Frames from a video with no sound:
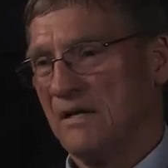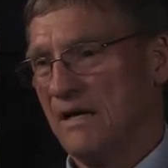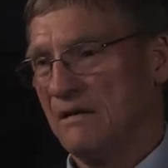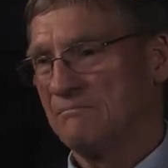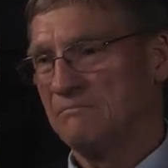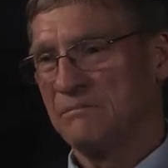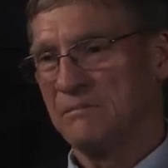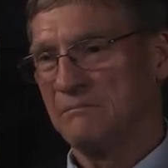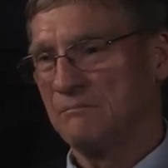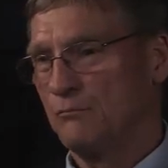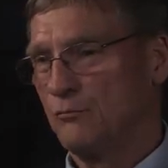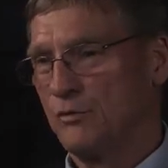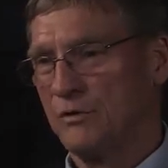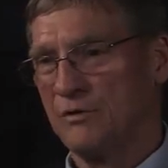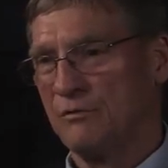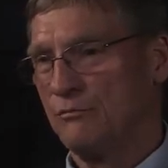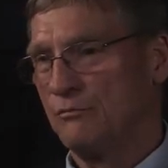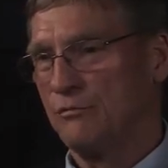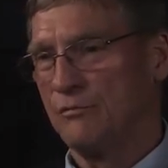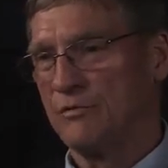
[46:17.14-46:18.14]
I
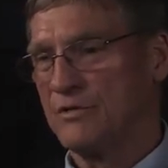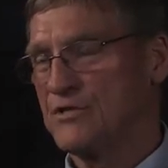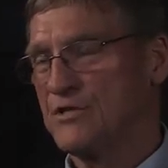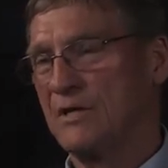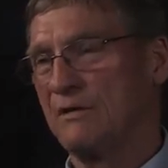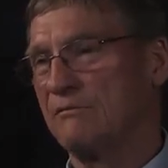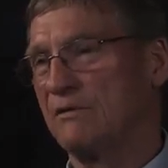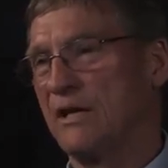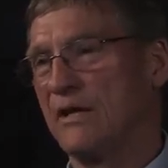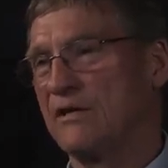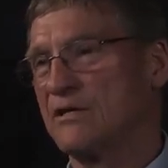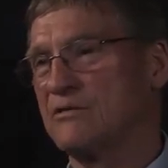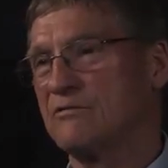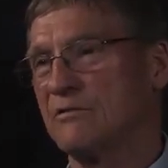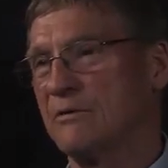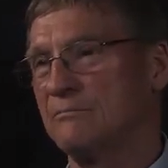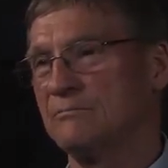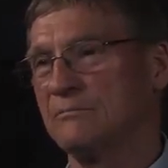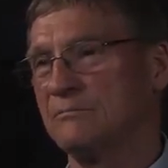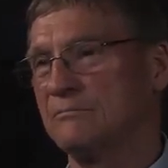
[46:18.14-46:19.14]
would receive letters
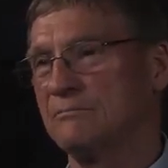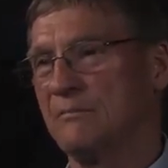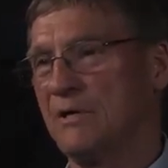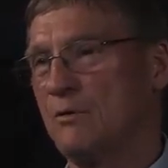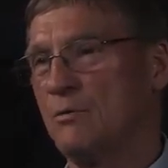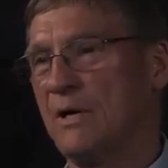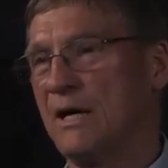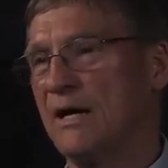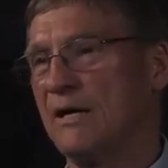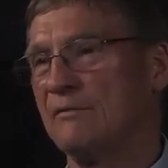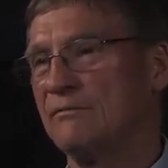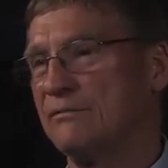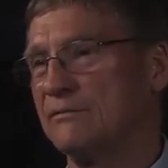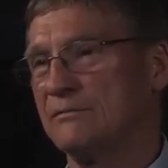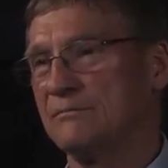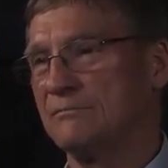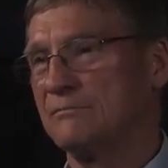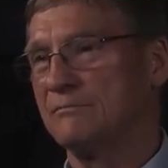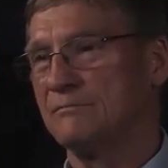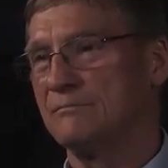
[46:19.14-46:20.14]
from my wife,
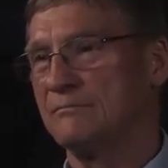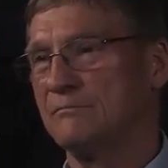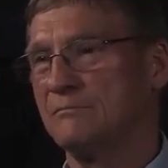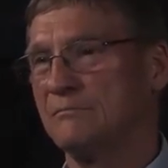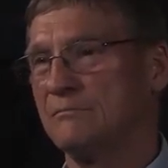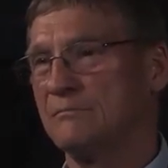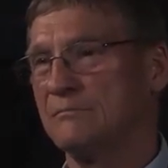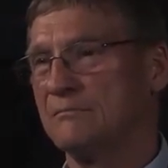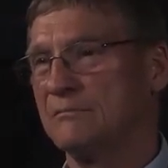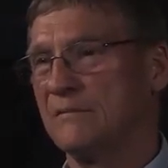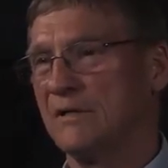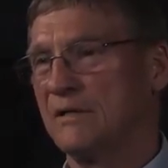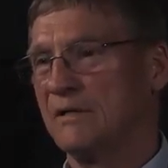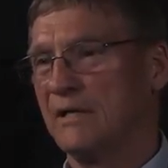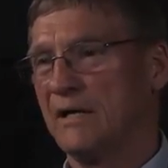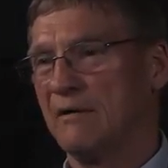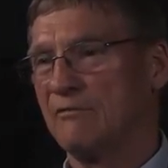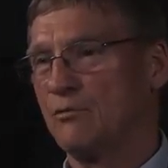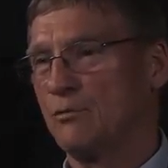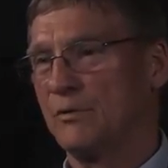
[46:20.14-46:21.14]
and
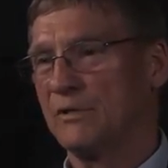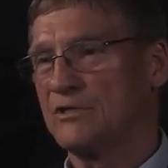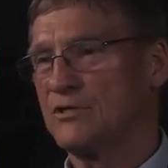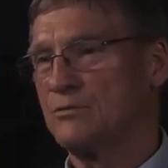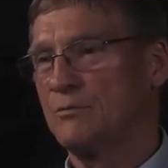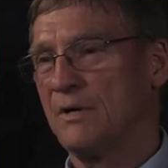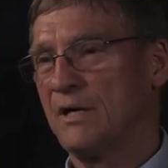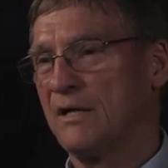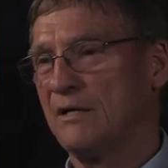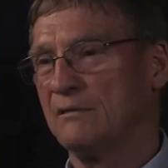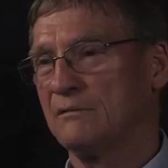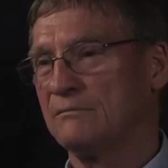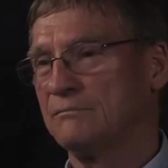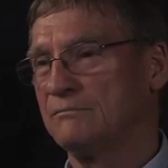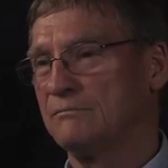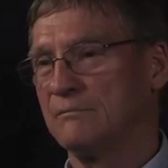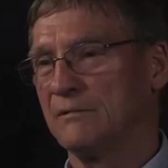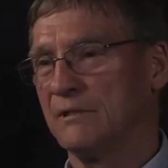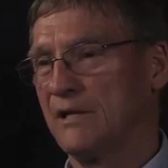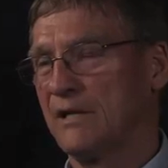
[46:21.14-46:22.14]
every once in a while
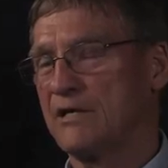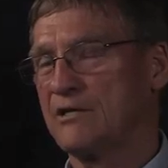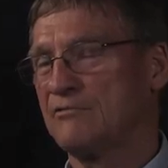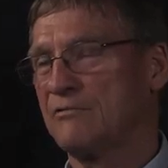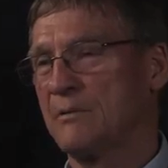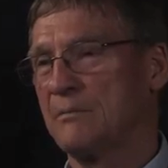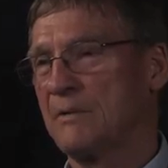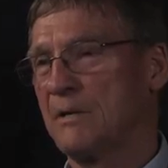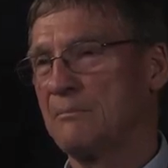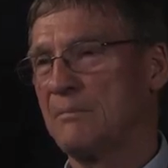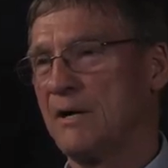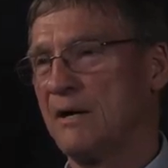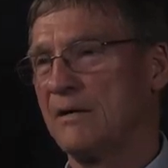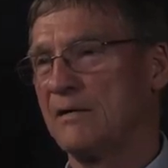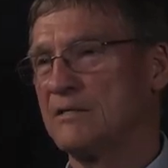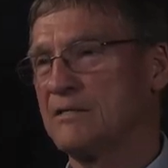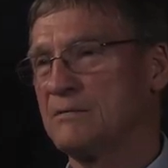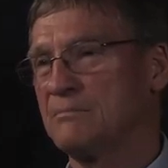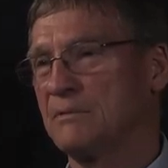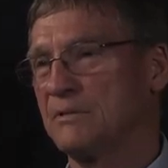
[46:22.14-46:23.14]
letters from my
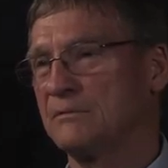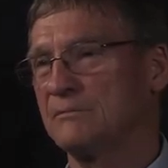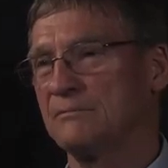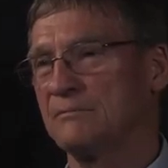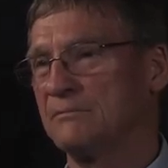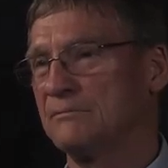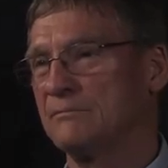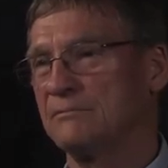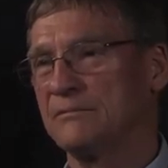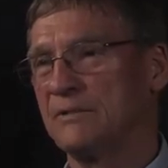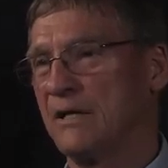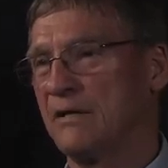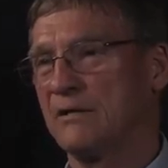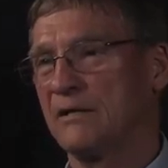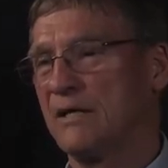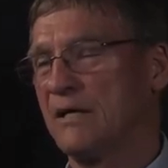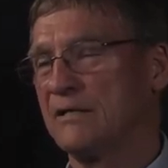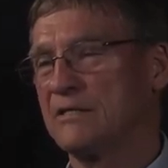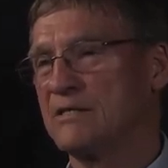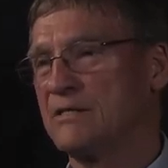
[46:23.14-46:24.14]
parents, but not a
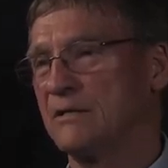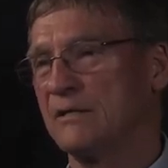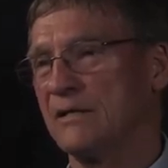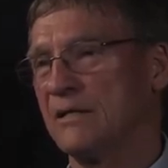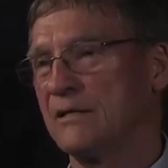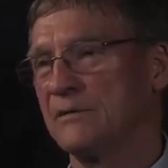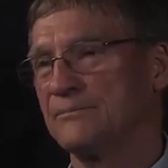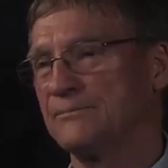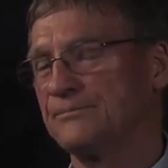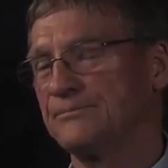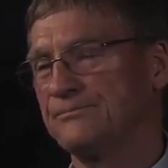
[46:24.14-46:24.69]
constant thing.